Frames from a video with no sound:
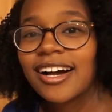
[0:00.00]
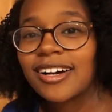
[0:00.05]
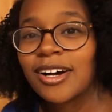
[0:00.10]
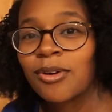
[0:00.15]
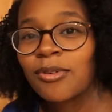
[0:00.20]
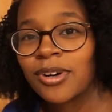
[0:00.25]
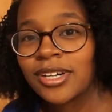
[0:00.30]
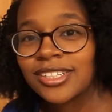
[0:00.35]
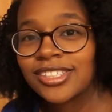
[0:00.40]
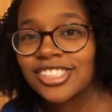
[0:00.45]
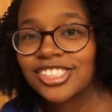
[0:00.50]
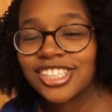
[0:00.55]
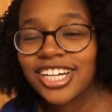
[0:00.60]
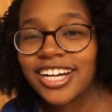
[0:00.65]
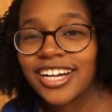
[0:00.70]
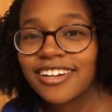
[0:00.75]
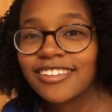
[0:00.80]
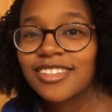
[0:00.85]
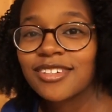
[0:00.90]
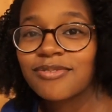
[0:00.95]
I want you to
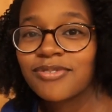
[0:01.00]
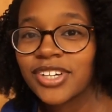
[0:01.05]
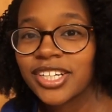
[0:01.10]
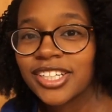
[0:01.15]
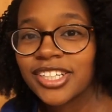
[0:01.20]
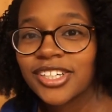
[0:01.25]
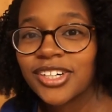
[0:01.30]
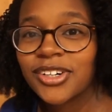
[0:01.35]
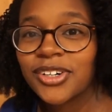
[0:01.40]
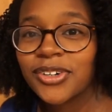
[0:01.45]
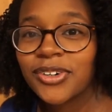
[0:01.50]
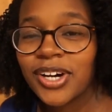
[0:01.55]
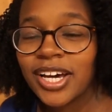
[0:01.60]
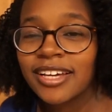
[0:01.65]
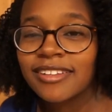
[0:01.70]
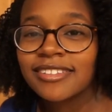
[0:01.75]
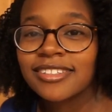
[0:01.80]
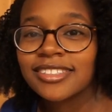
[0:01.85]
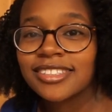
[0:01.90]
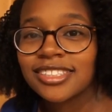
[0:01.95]
check out the video
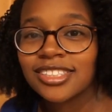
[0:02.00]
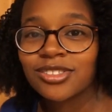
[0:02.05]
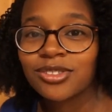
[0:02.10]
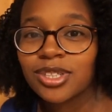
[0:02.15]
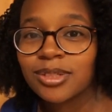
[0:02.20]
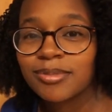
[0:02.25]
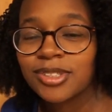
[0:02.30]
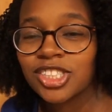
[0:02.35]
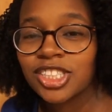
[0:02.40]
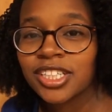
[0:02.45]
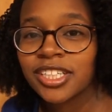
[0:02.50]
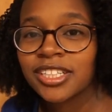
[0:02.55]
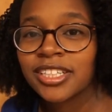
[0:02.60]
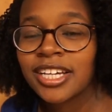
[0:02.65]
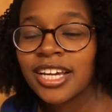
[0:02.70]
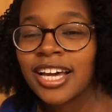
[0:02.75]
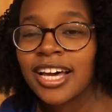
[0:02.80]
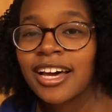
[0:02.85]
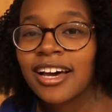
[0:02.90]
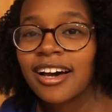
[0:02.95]
in the
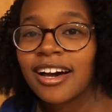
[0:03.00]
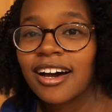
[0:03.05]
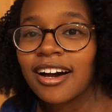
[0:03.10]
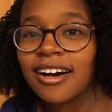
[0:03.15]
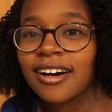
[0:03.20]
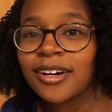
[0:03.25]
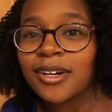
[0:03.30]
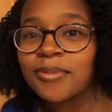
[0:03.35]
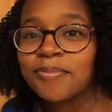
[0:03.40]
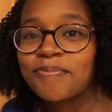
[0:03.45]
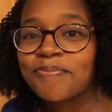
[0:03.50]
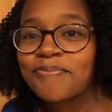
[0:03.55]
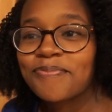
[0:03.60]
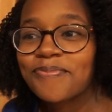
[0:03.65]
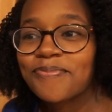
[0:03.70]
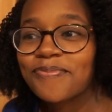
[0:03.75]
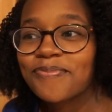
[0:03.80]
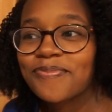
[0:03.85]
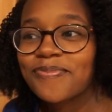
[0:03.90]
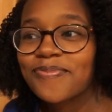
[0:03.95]
description. I
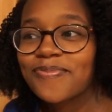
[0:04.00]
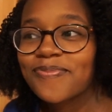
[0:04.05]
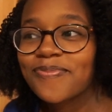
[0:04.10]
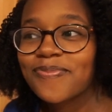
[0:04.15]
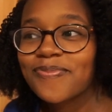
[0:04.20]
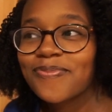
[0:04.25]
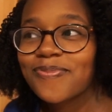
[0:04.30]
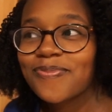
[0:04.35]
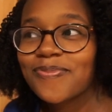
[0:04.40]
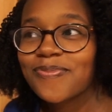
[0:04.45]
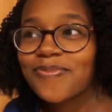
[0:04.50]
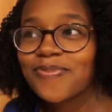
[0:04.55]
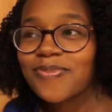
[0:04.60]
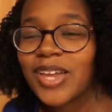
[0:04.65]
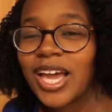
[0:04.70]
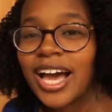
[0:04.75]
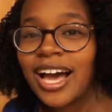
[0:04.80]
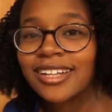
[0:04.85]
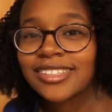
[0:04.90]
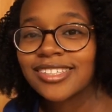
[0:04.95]

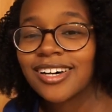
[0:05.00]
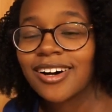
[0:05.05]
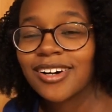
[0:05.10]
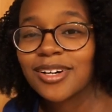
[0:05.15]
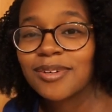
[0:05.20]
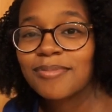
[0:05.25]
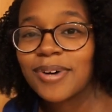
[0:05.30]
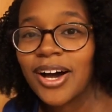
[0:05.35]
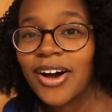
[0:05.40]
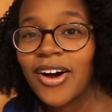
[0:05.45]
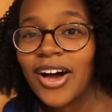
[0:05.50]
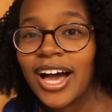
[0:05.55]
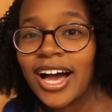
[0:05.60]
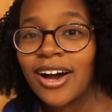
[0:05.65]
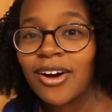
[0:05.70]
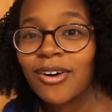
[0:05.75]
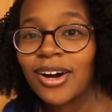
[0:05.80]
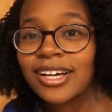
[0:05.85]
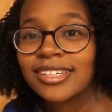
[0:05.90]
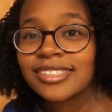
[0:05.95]
talk about
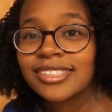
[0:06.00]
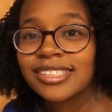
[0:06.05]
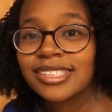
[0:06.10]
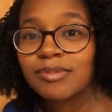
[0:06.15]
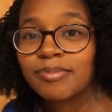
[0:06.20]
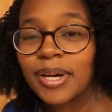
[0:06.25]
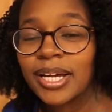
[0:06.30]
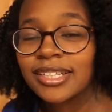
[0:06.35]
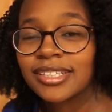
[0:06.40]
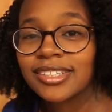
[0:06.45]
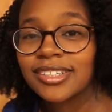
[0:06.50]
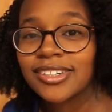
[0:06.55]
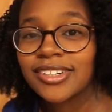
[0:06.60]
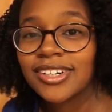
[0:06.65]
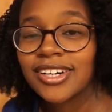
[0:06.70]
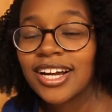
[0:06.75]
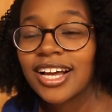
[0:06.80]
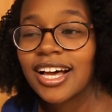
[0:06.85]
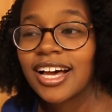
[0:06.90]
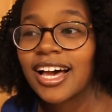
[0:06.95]
how, as a
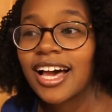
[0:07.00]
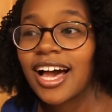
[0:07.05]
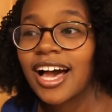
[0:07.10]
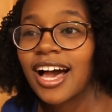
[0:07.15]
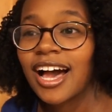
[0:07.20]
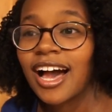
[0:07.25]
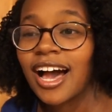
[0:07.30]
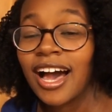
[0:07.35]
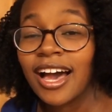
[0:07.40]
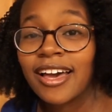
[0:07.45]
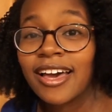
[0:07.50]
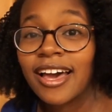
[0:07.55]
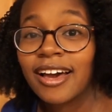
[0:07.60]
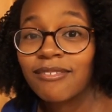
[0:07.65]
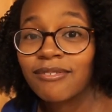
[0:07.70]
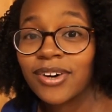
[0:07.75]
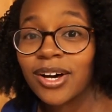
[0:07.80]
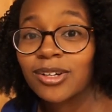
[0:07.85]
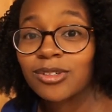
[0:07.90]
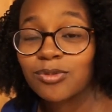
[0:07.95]
spender, I
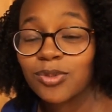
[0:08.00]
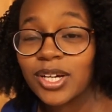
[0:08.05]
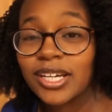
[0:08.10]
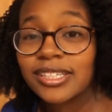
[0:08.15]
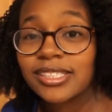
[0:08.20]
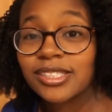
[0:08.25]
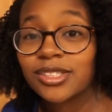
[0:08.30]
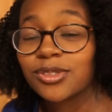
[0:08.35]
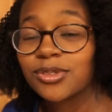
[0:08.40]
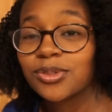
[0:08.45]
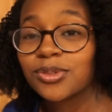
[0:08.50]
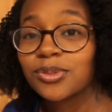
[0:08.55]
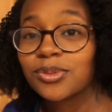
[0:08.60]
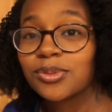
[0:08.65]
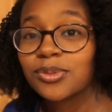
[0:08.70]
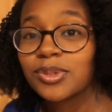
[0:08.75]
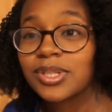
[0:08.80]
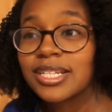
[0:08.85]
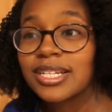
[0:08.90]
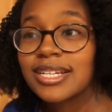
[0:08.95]
have found ways
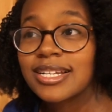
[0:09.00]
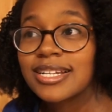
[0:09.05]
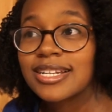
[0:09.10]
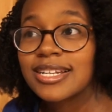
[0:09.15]
to